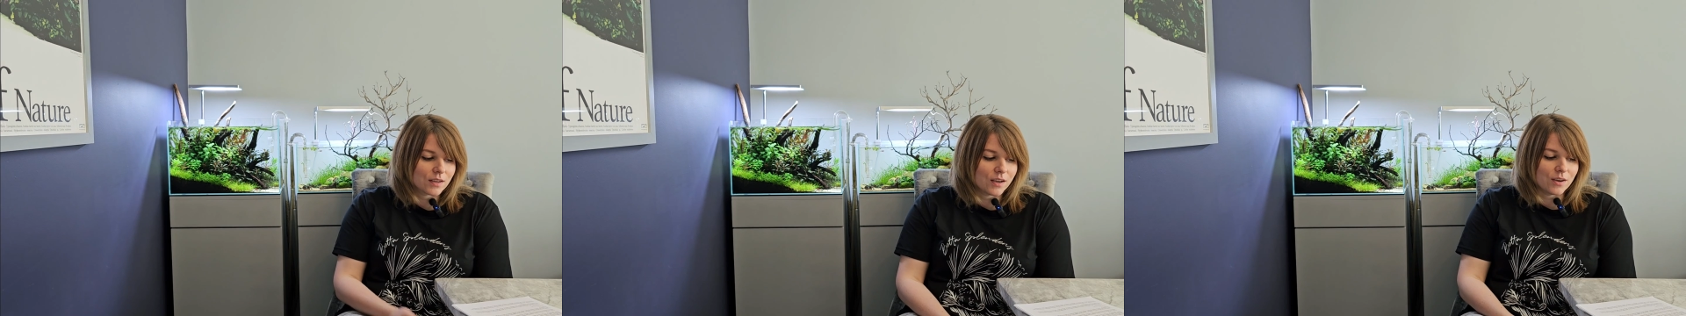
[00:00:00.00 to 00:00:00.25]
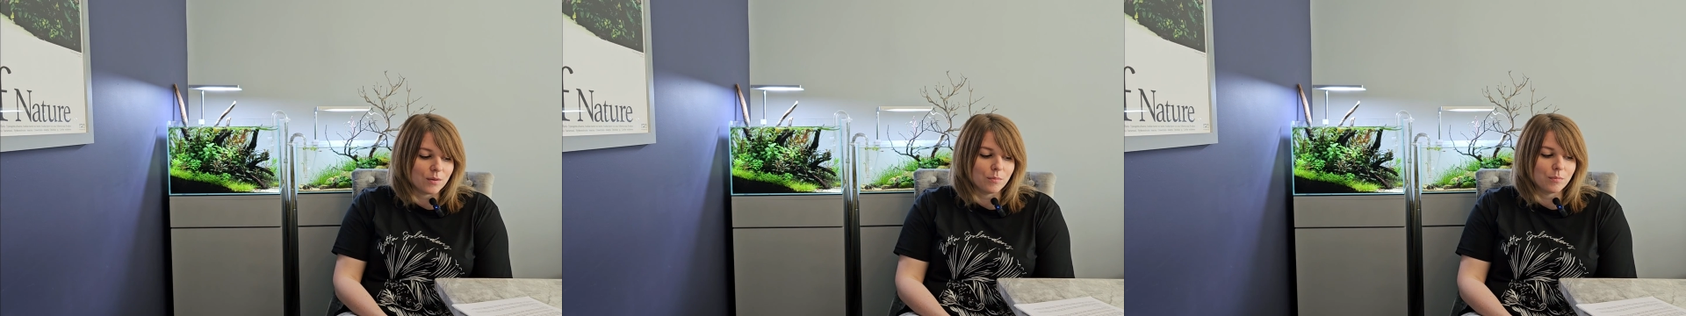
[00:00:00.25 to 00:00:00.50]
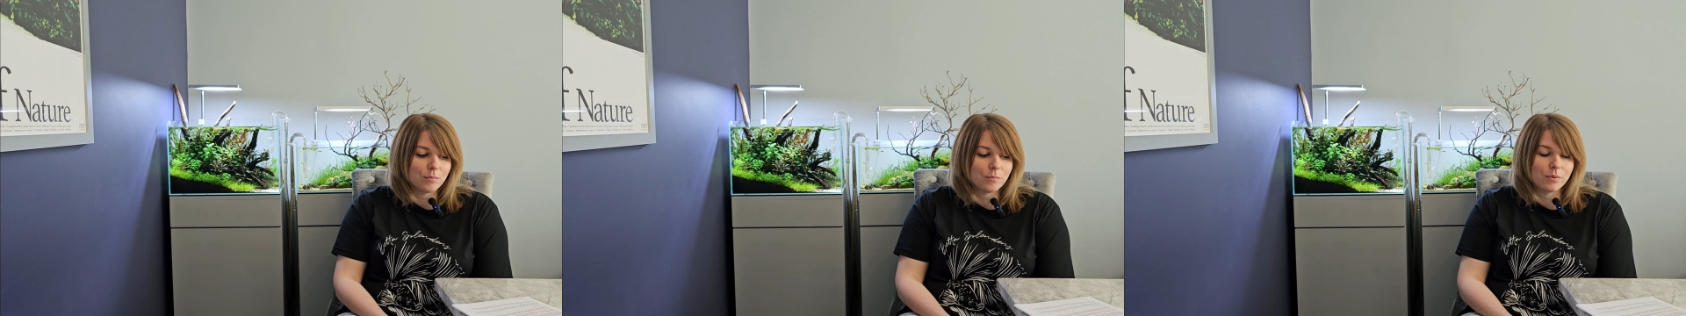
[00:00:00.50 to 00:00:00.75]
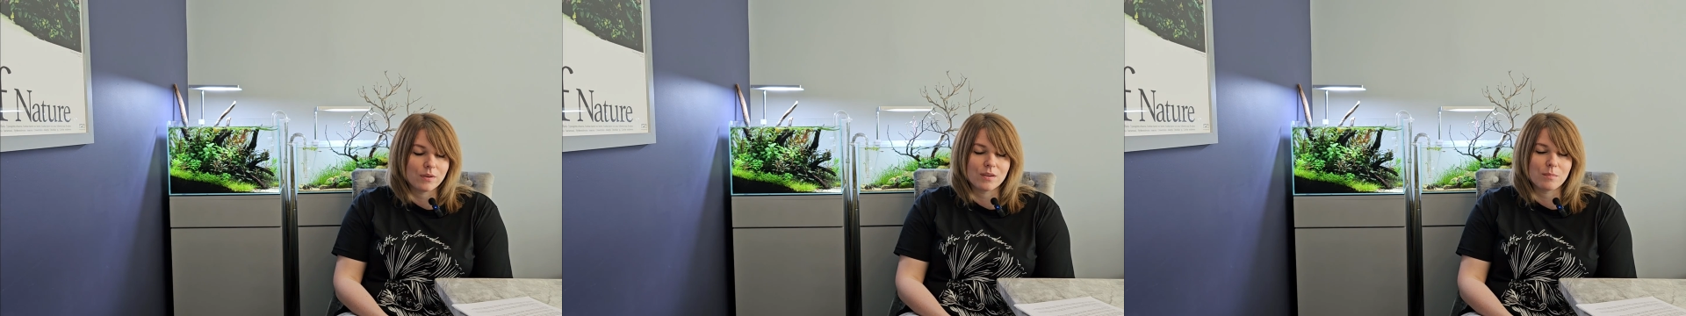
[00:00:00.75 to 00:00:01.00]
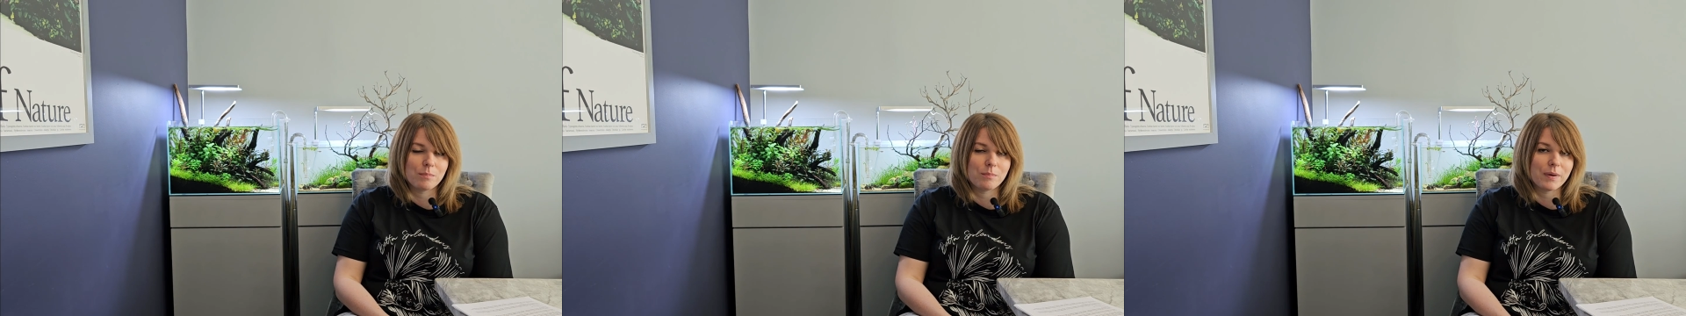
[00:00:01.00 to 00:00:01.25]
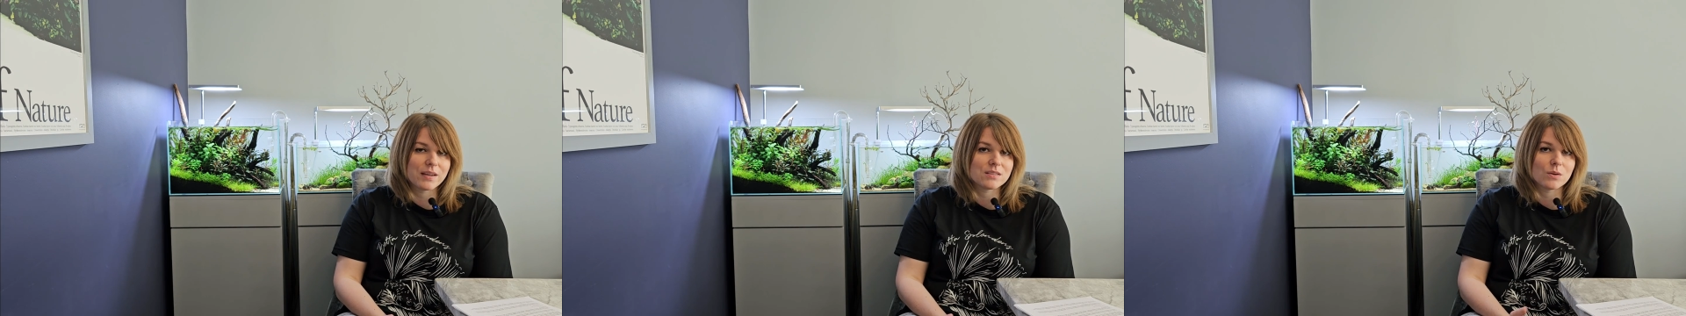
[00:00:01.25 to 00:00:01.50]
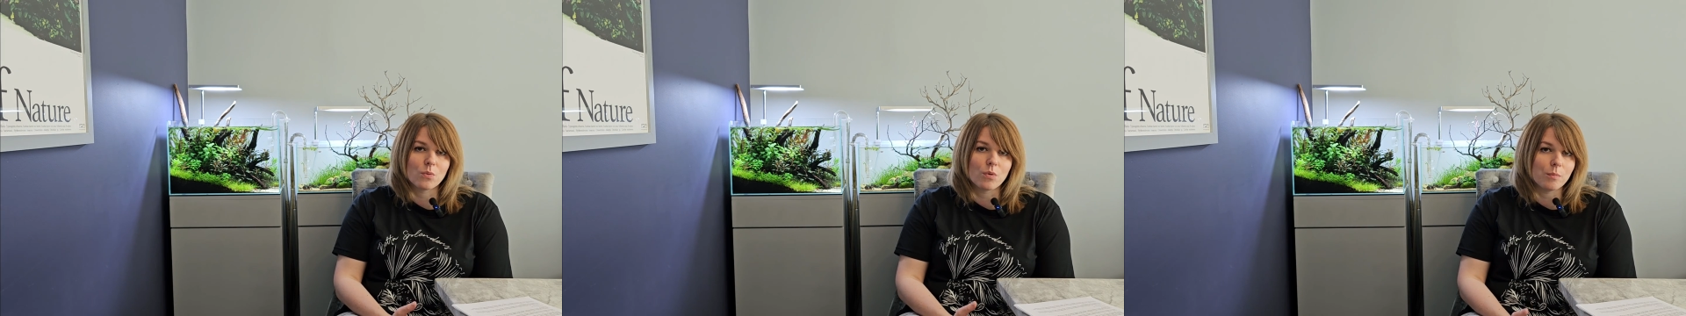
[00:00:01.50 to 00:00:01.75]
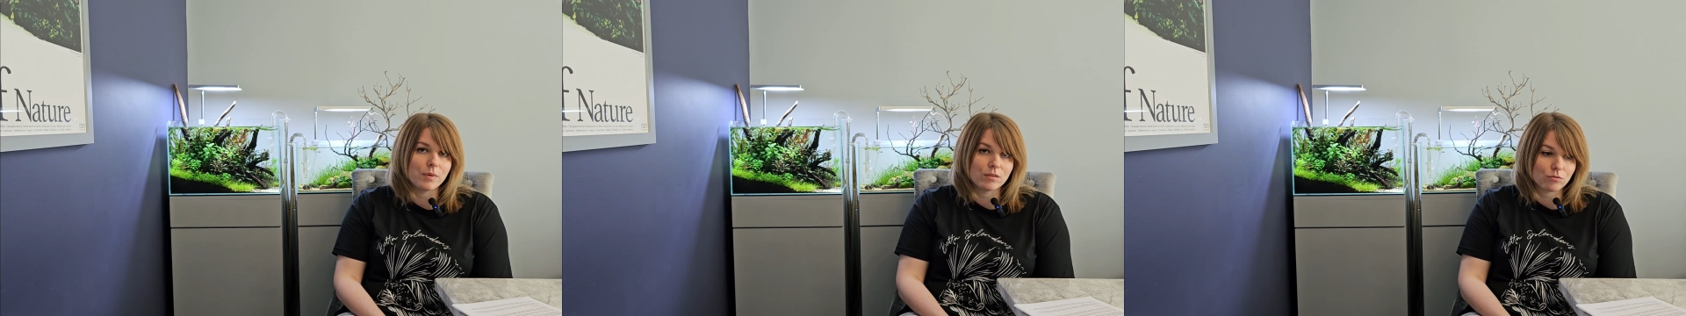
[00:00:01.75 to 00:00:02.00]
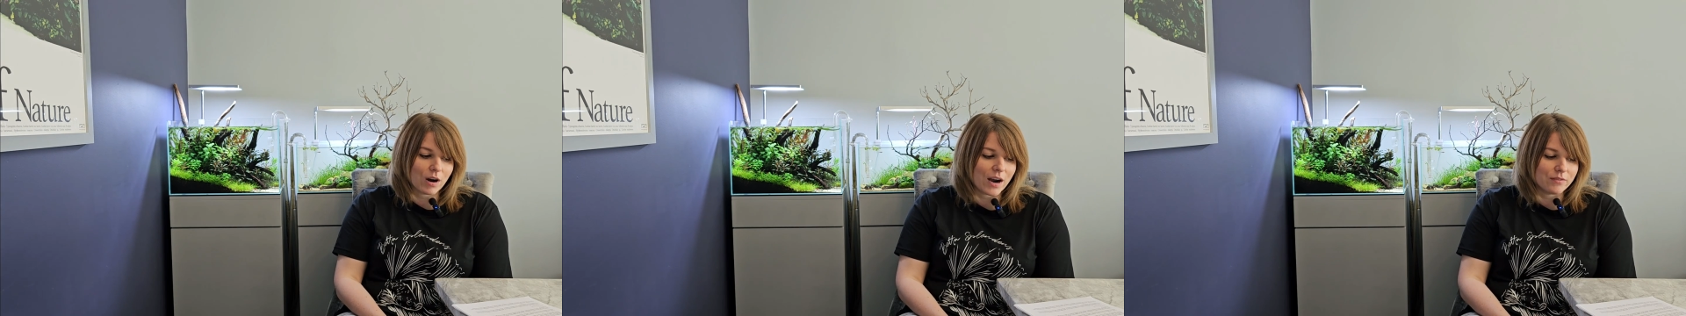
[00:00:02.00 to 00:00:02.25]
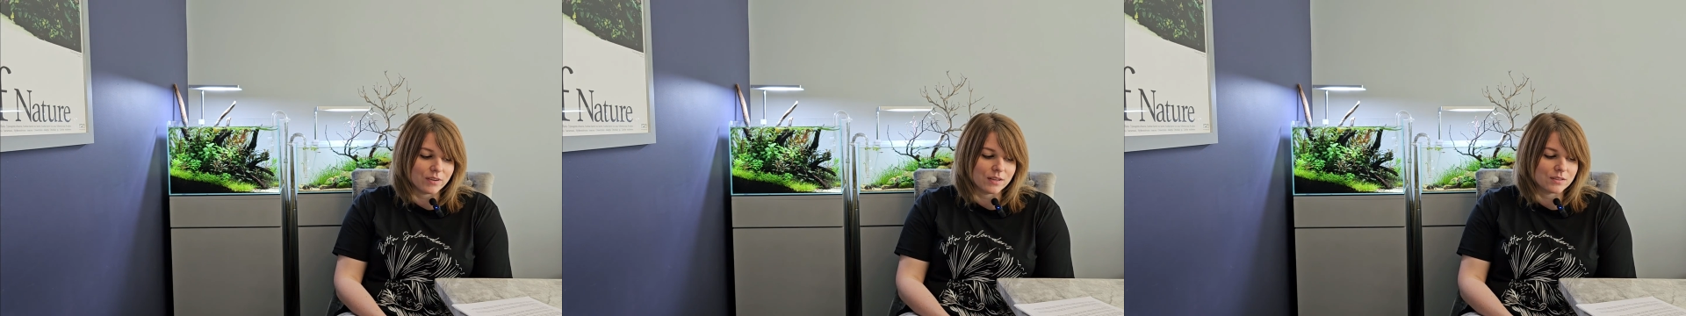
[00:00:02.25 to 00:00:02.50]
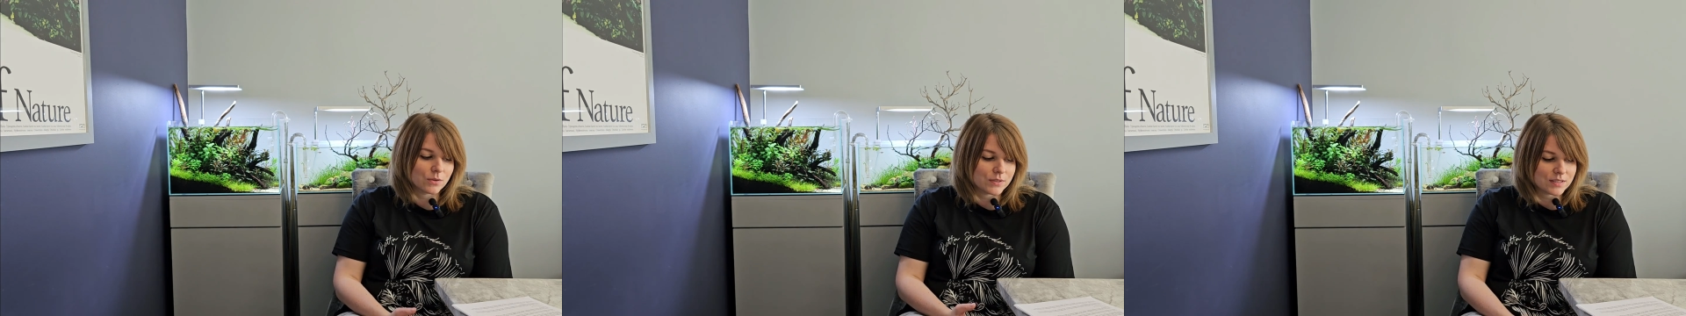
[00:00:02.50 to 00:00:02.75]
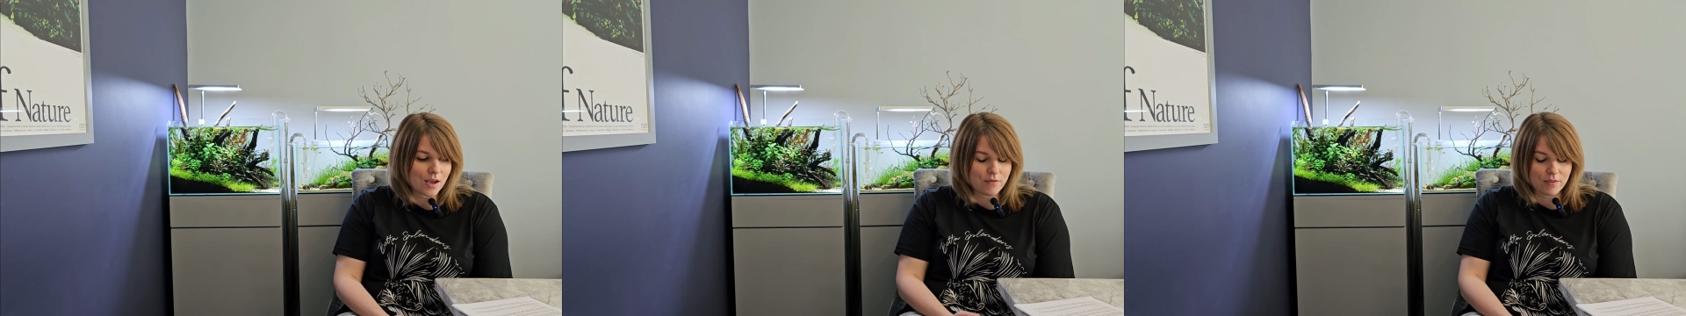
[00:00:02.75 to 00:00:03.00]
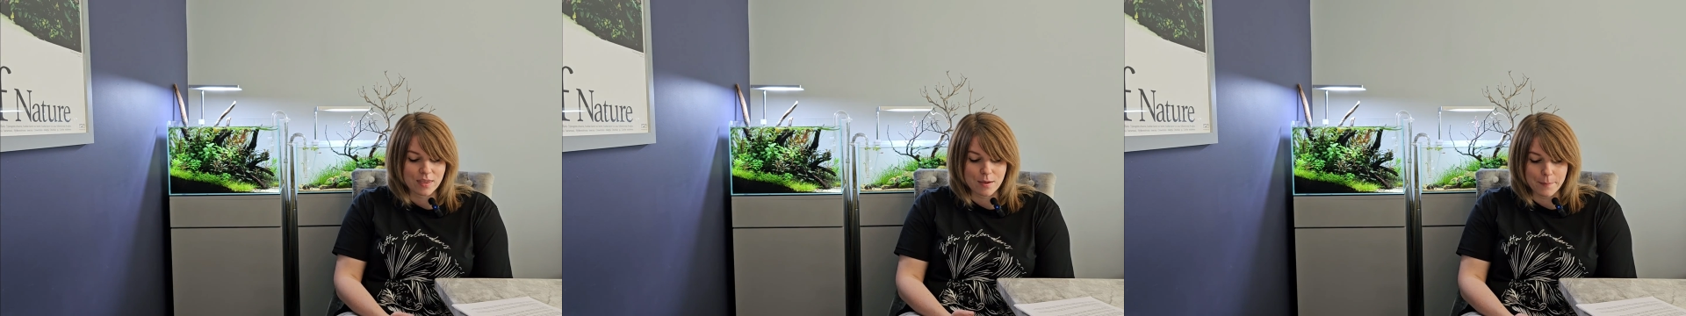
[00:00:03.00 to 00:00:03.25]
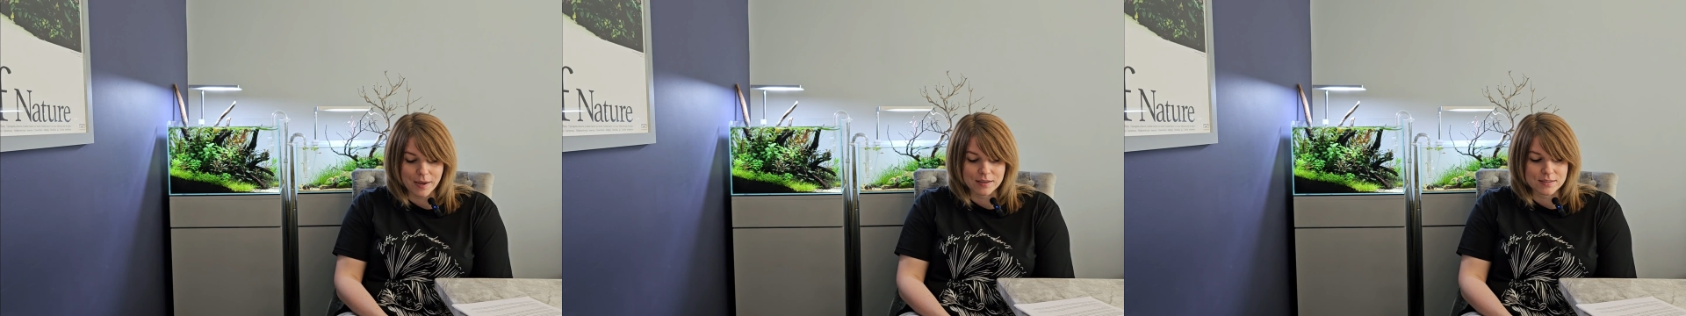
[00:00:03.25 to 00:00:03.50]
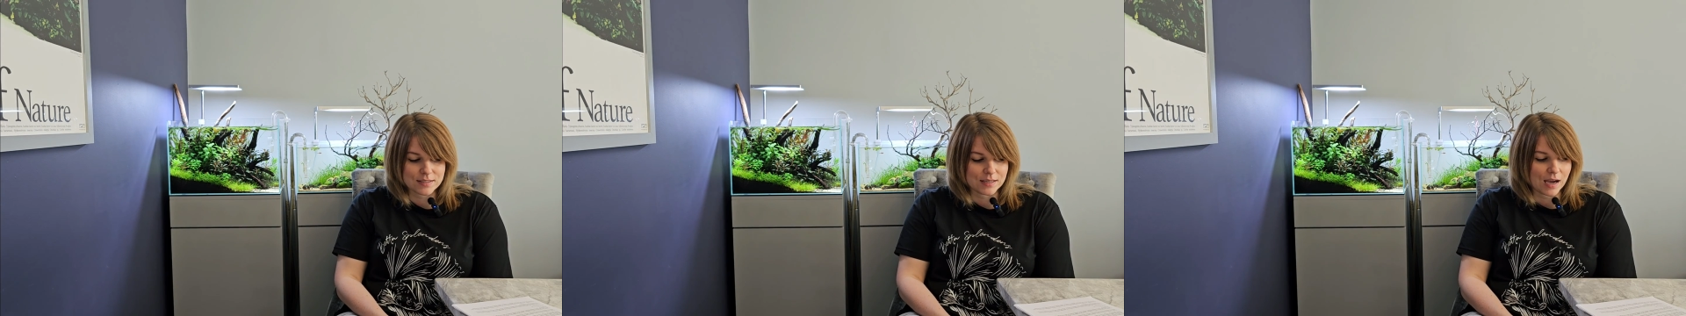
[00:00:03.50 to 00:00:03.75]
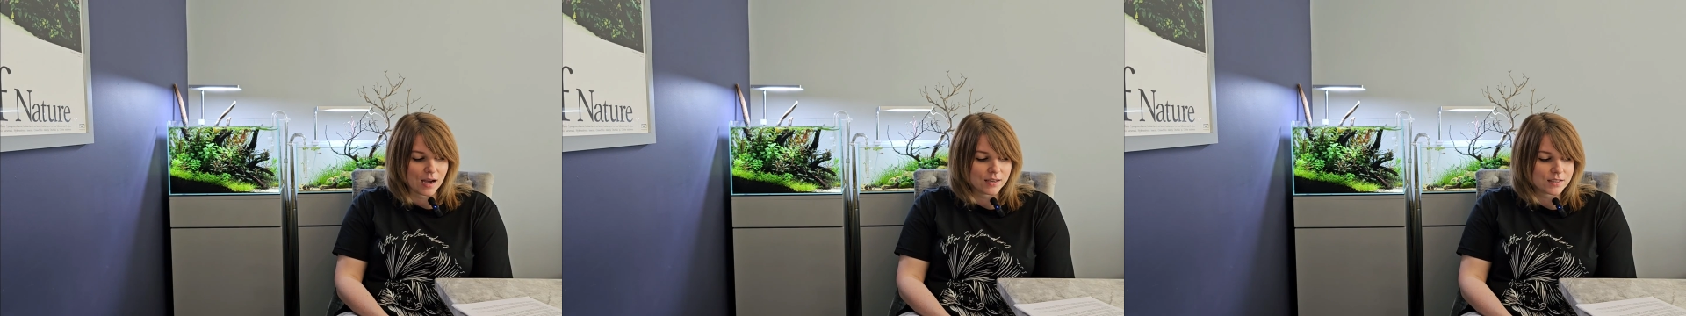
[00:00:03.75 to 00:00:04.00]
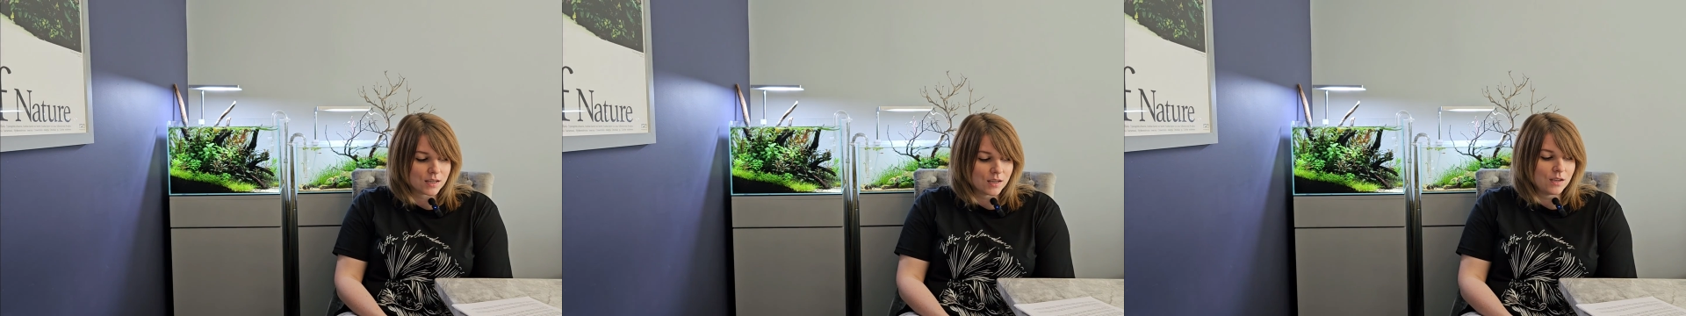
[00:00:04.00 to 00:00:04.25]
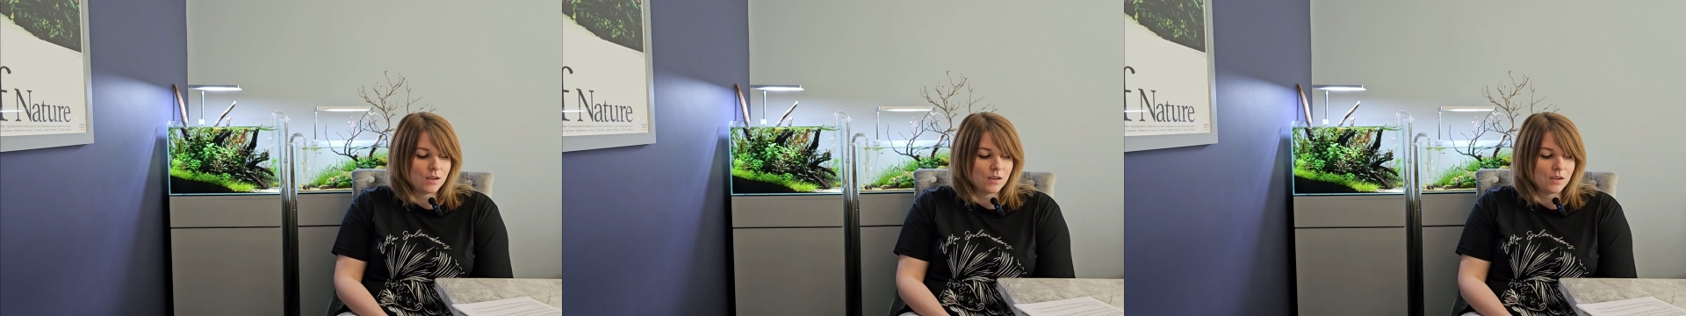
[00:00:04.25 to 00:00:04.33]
but your betta won't be thriving, so it's definitely a balancing act.